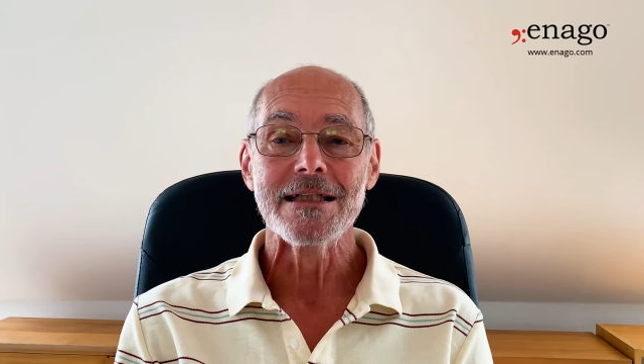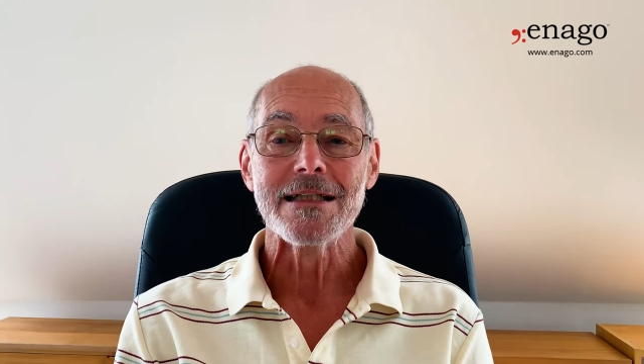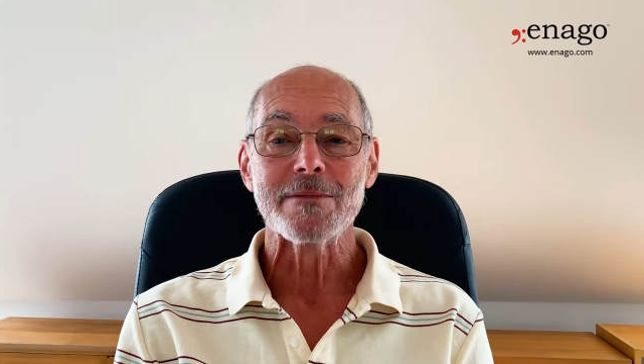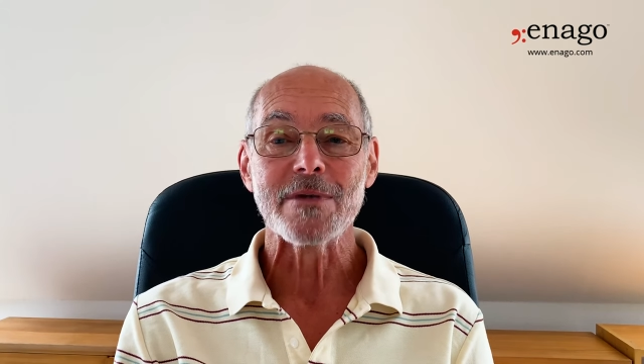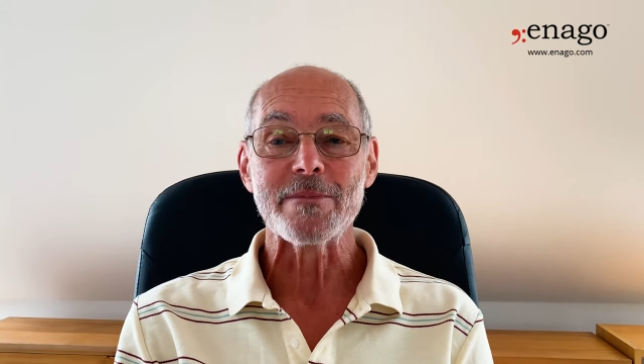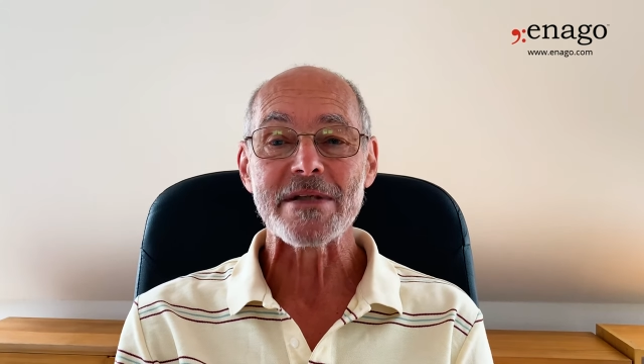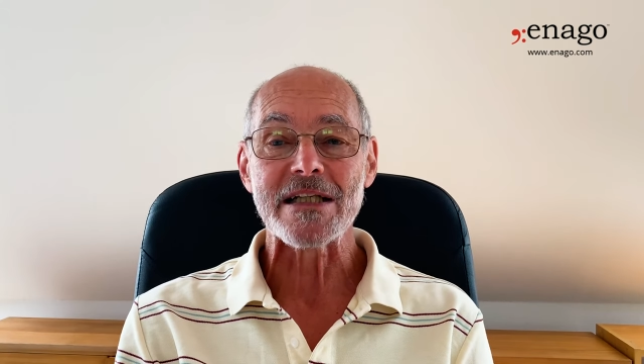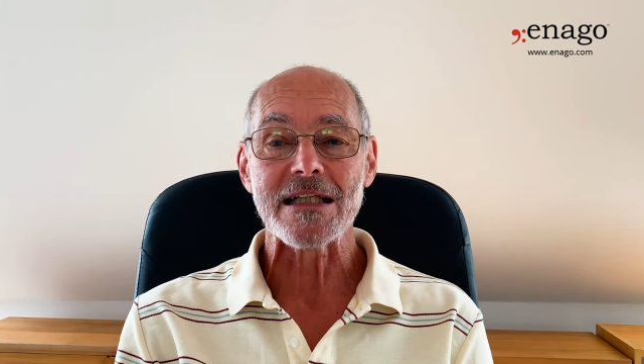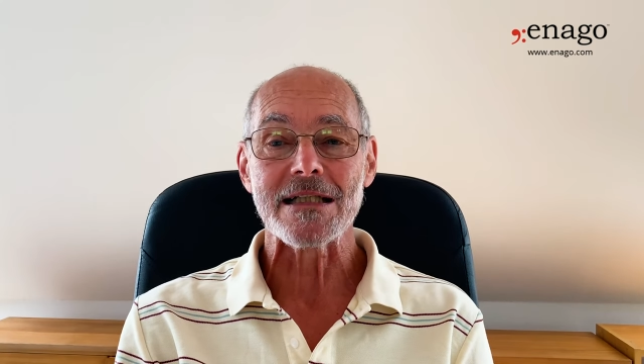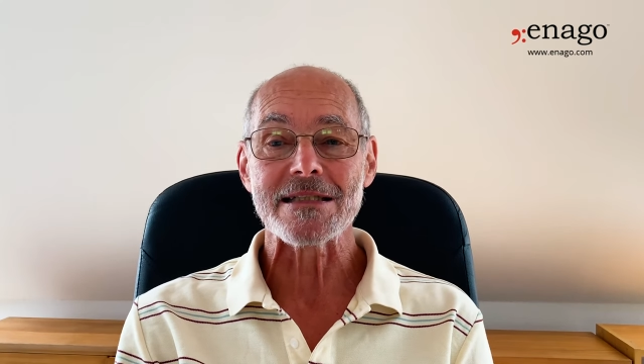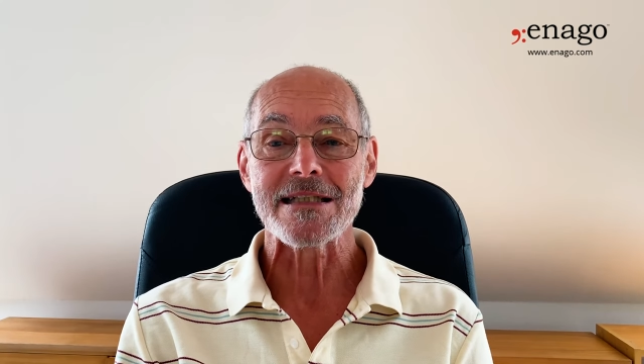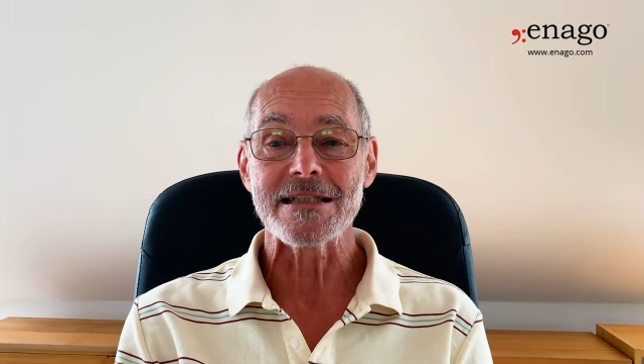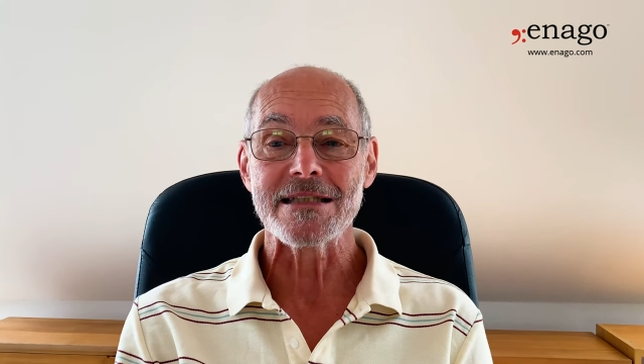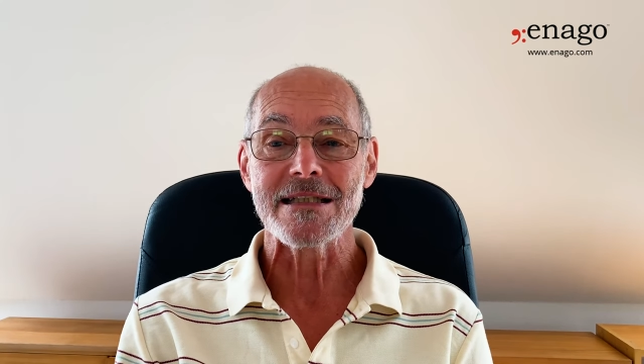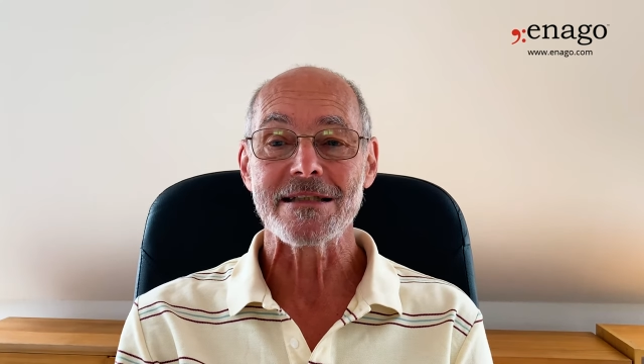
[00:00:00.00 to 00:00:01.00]
but because
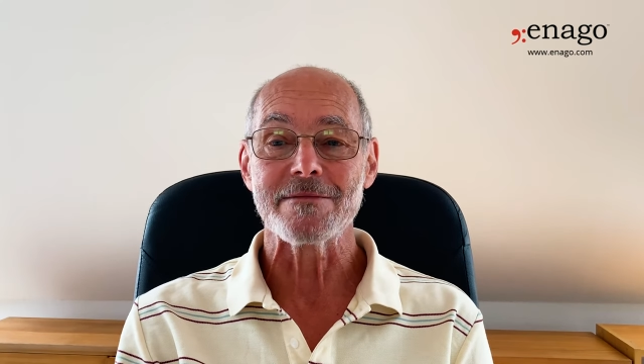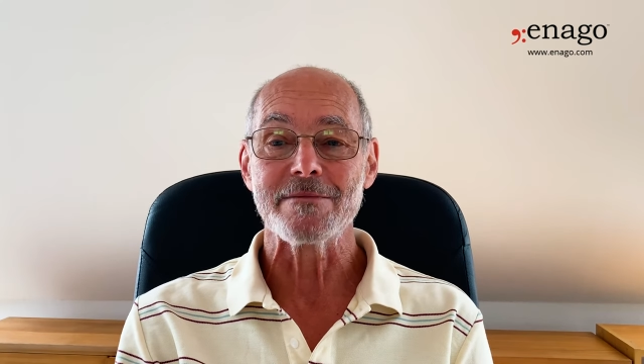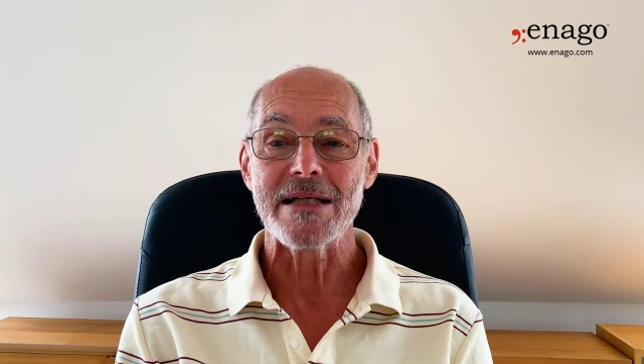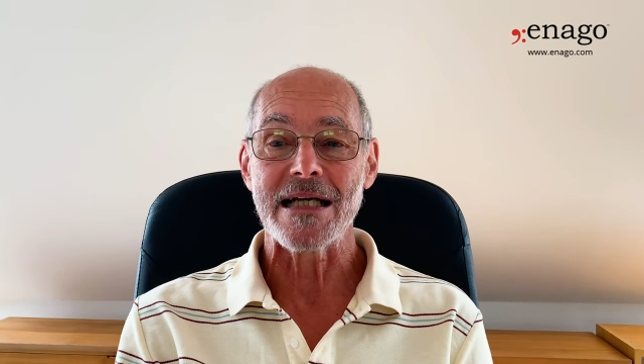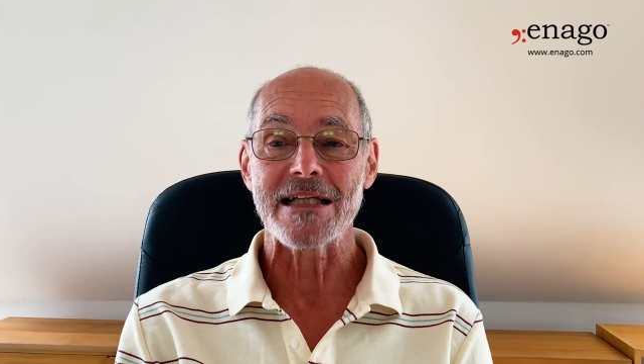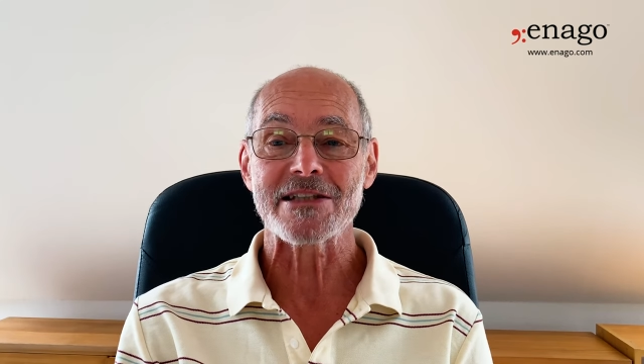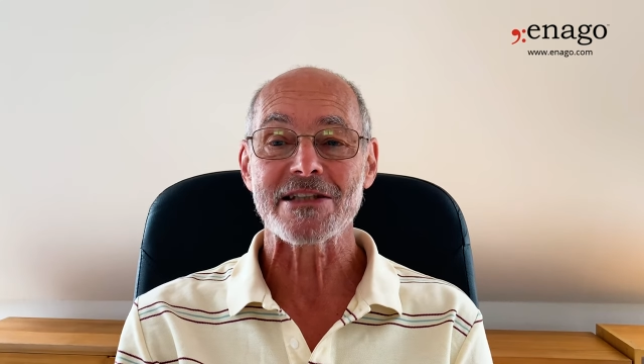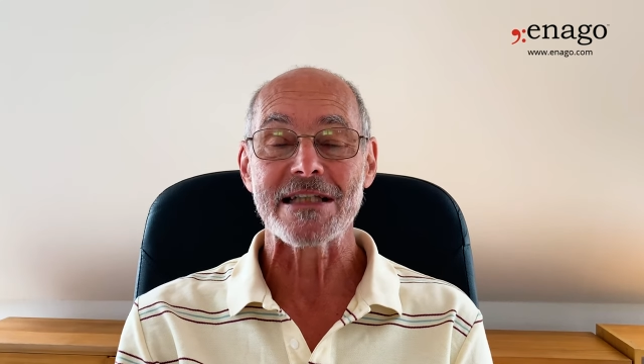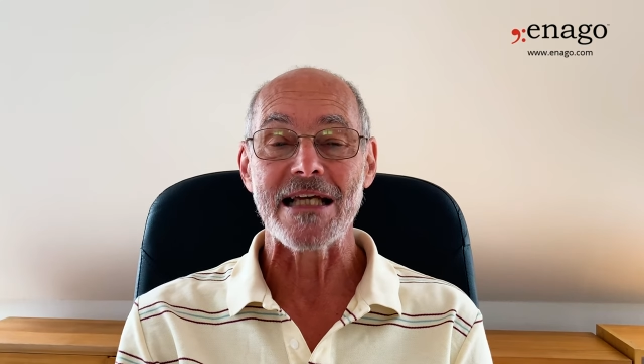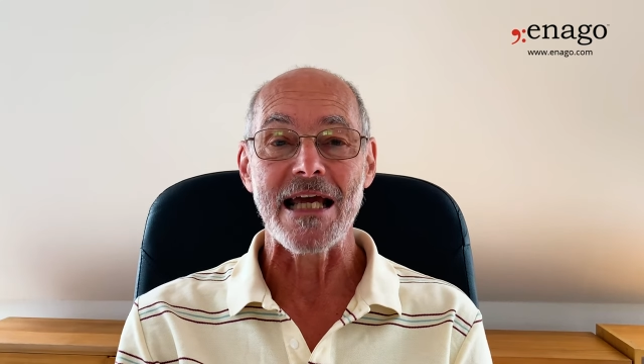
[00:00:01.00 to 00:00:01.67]
it didn't match the